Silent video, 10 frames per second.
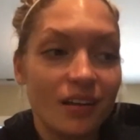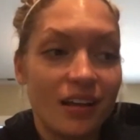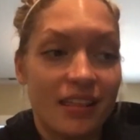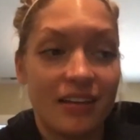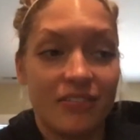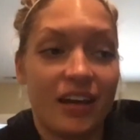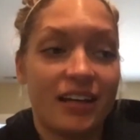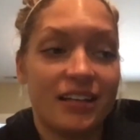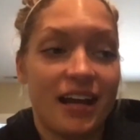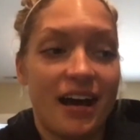thankfully I
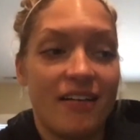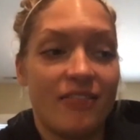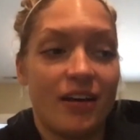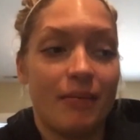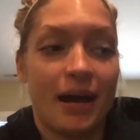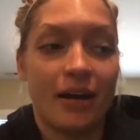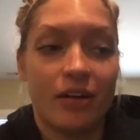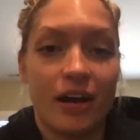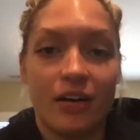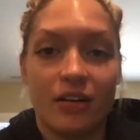did have that
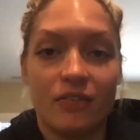background of